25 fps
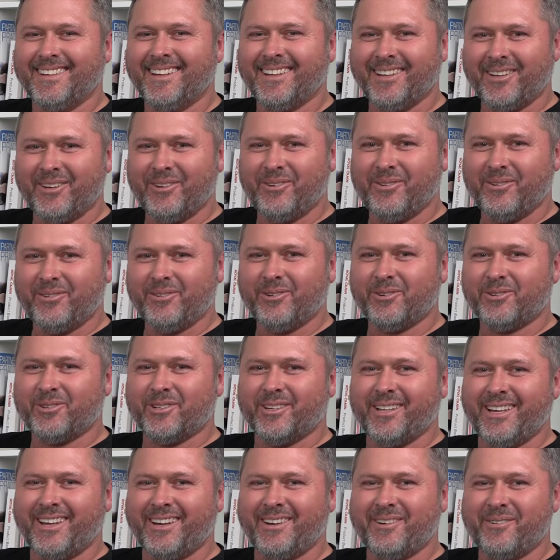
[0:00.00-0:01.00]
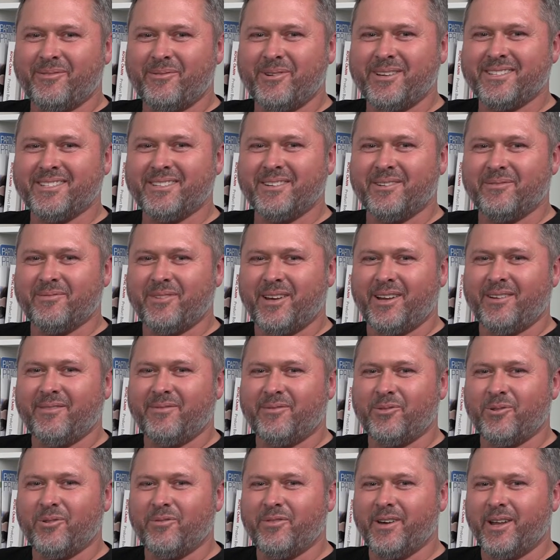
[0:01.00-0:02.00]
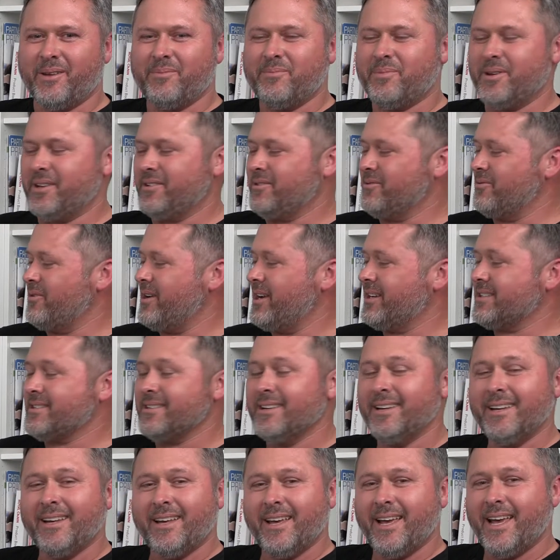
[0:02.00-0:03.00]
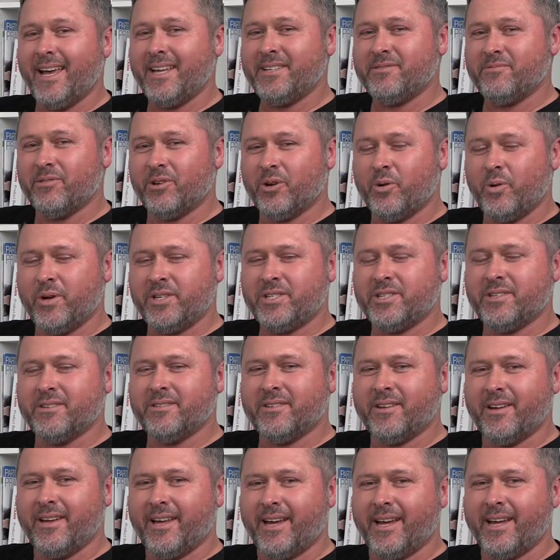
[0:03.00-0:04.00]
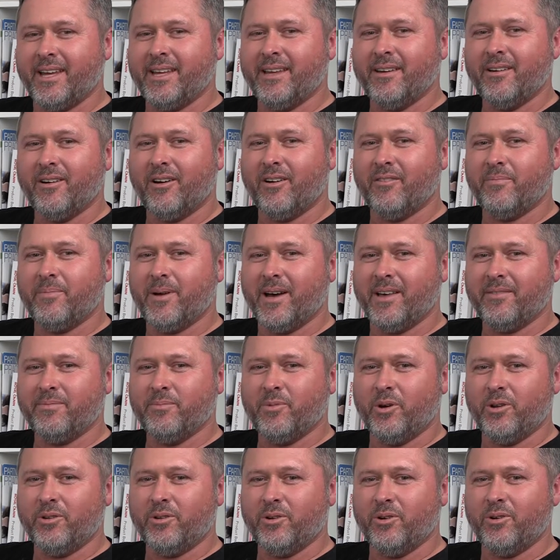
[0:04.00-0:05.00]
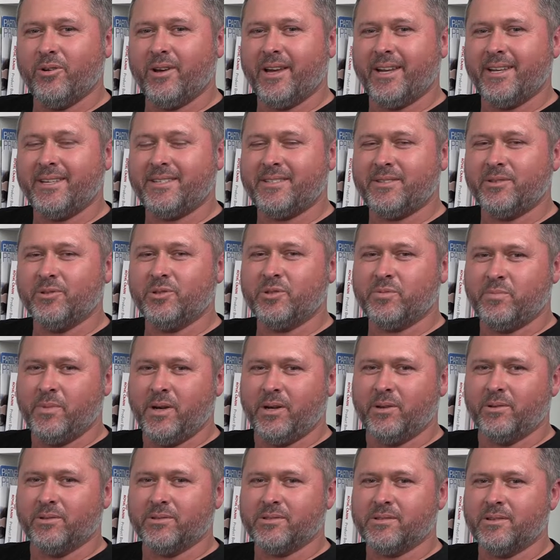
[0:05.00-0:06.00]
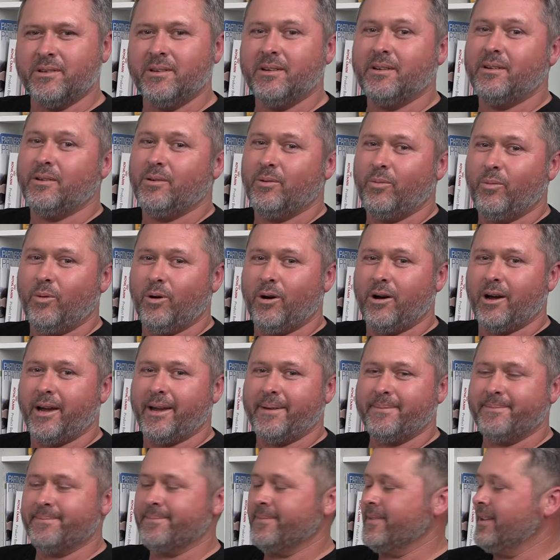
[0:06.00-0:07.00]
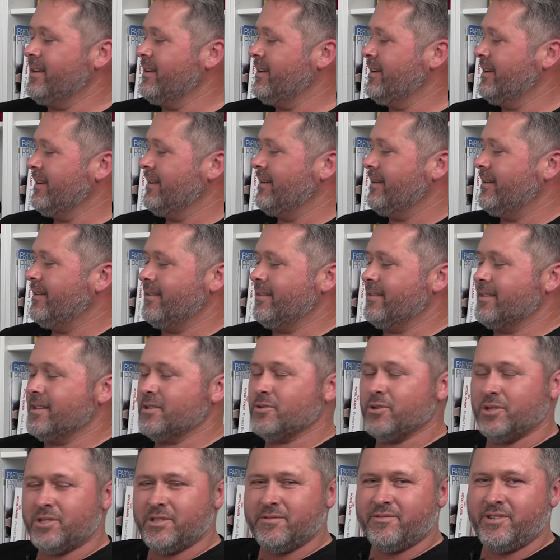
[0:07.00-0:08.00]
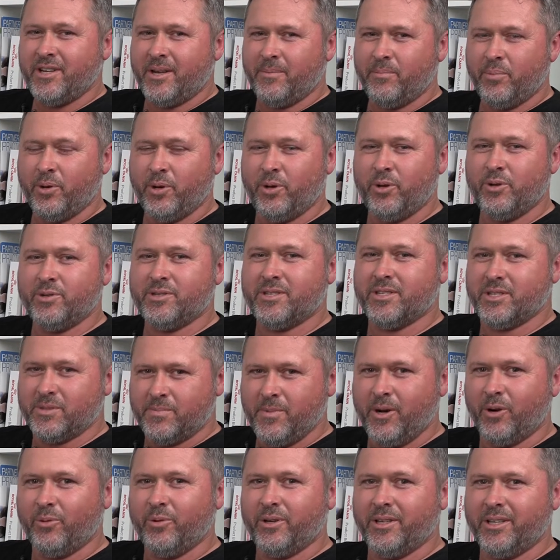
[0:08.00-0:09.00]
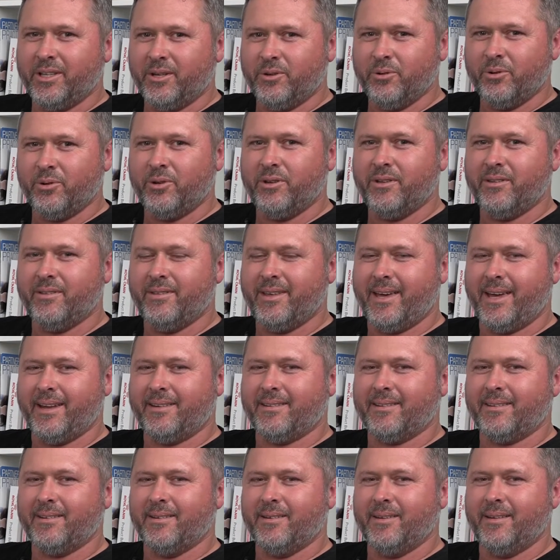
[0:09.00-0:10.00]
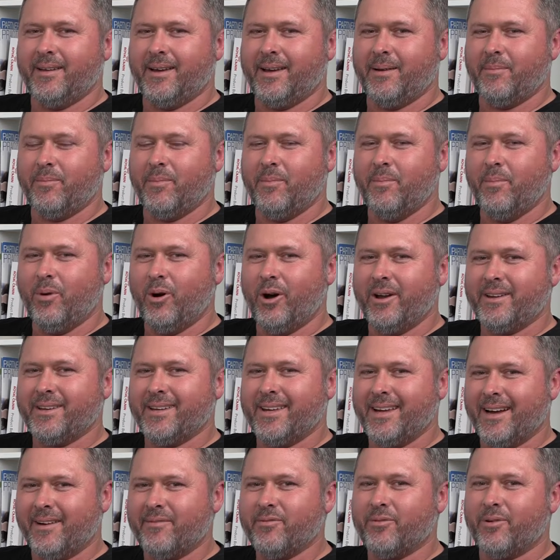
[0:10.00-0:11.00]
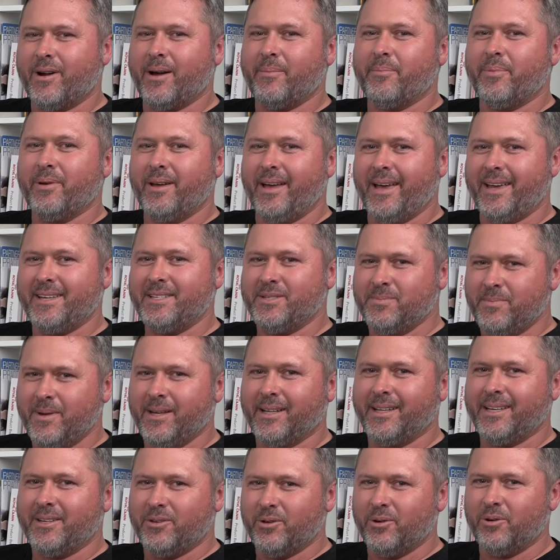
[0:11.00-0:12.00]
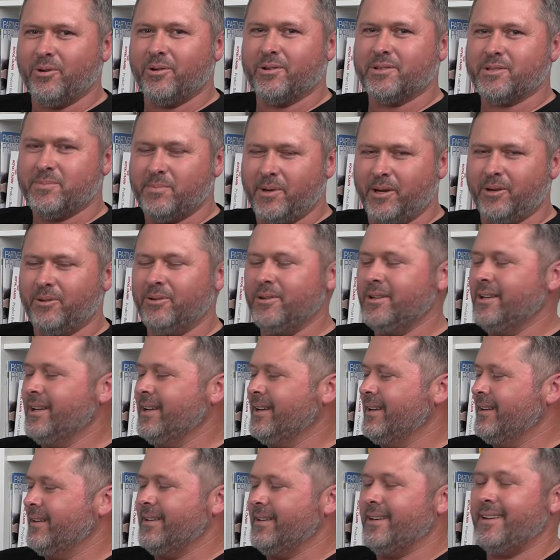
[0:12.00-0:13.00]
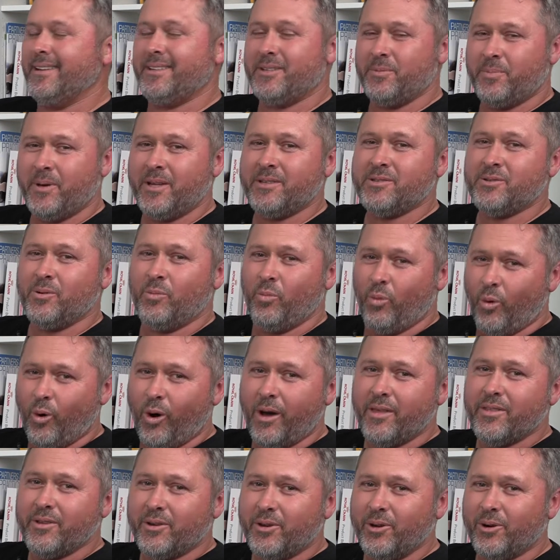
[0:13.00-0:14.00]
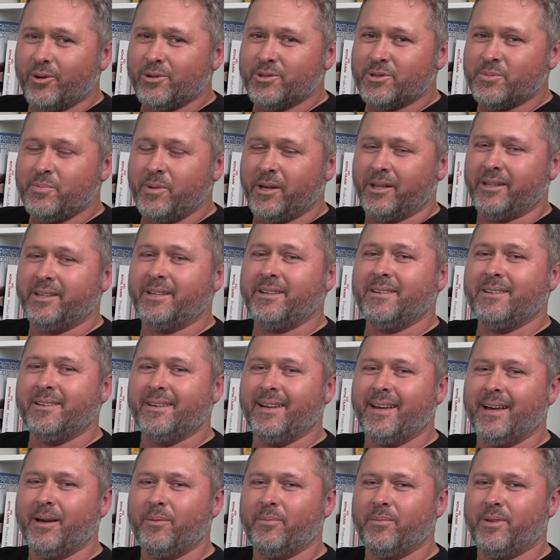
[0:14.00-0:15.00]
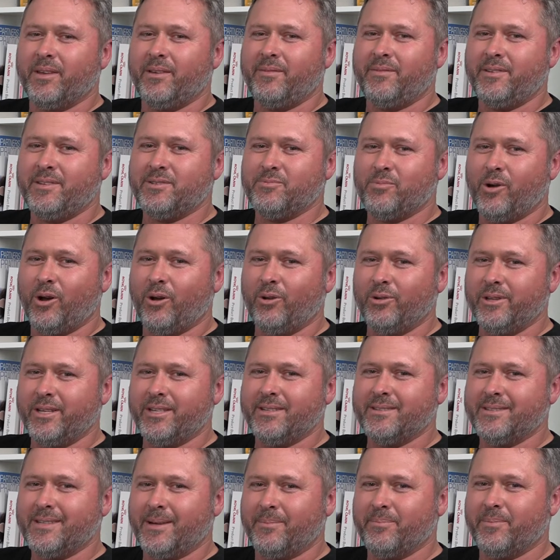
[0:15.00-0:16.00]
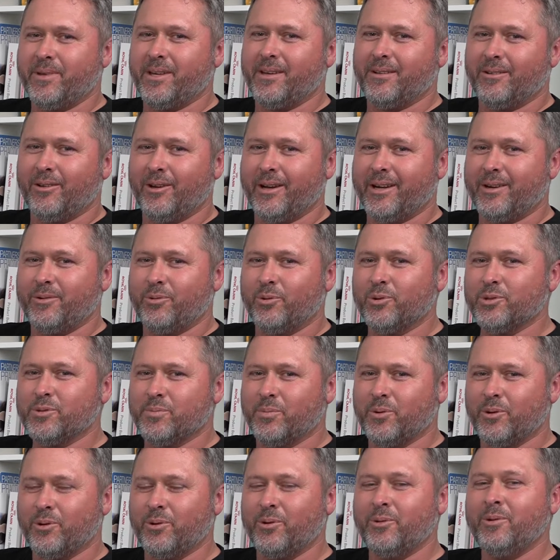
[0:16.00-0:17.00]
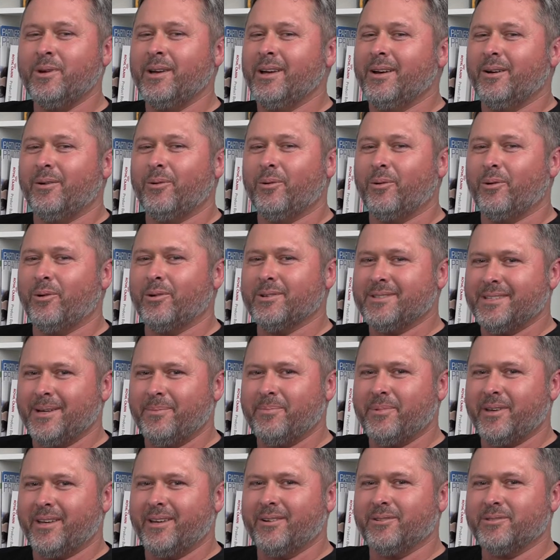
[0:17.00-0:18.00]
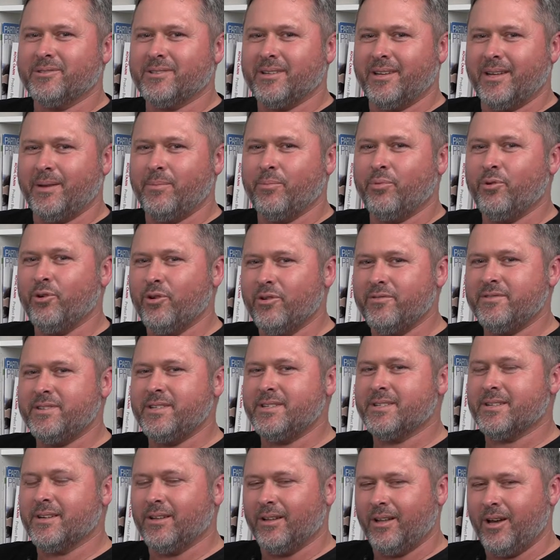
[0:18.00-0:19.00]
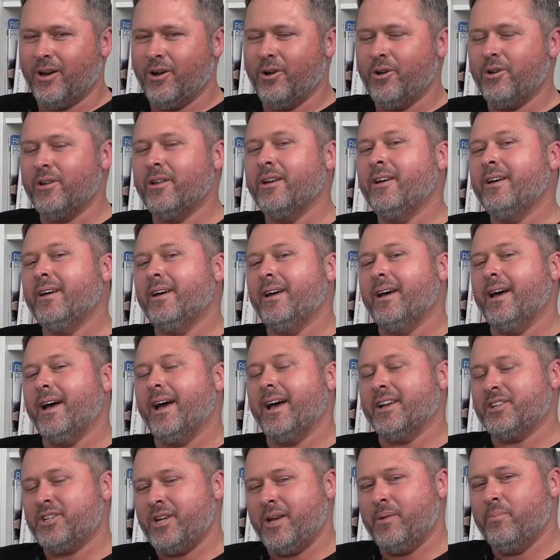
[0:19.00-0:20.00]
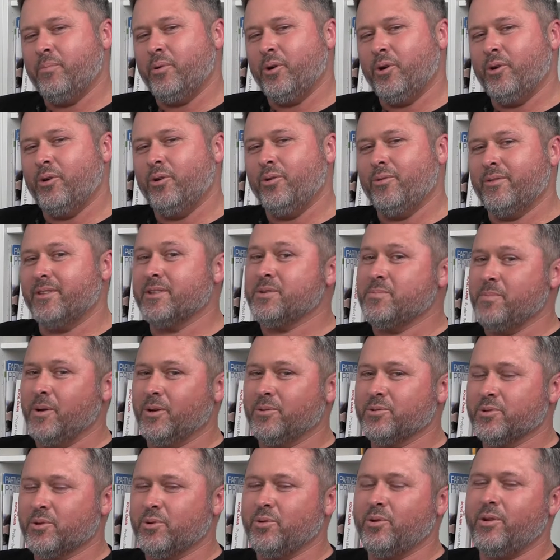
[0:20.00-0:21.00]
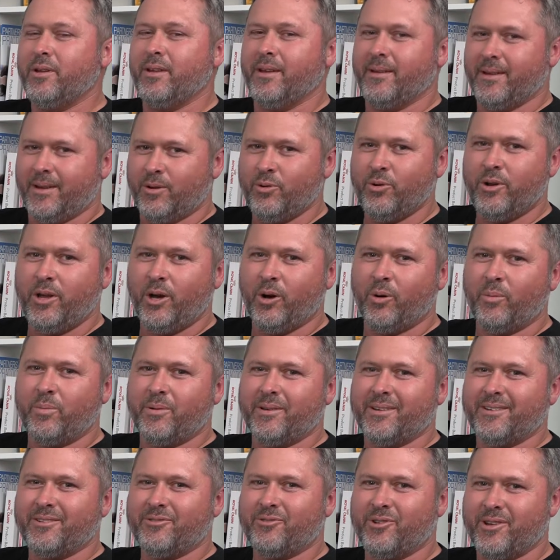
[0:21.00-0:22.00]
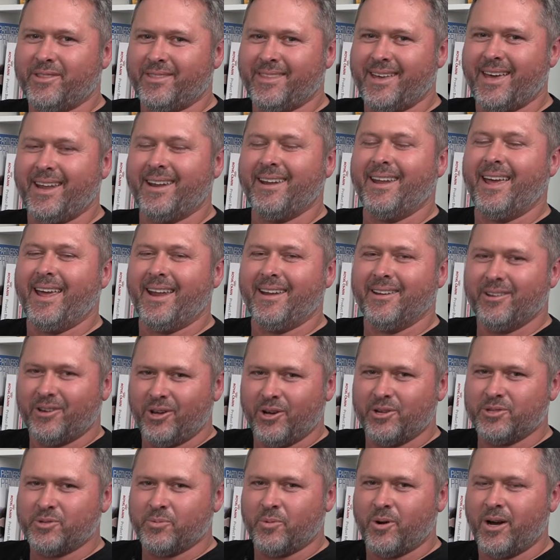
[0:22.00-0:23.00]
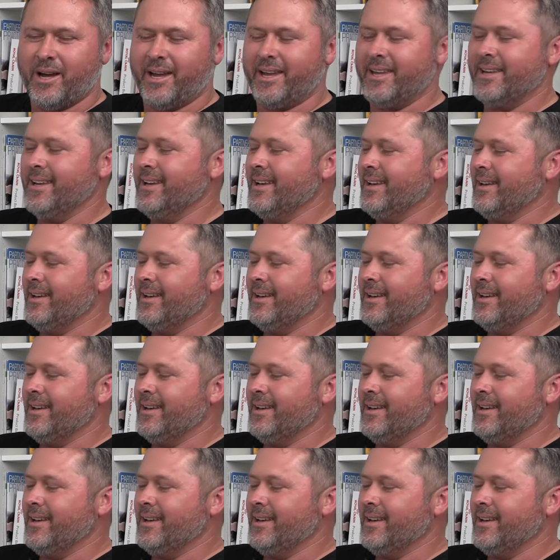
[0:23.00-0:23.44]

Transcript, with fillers: Hello, Dr. Glenn, resident vet for Vet and Pet Direct, answering a question today. I've bathed my dog and he still smells. Why? There's lots of shampoos that smell really good that um, might cover up a smelly dog smell. It depends on why the dog's smelling. Um, if he's rolled in something like horse poo or something else that improves his cologne, a shampoo that smells good could help treat that and it goes away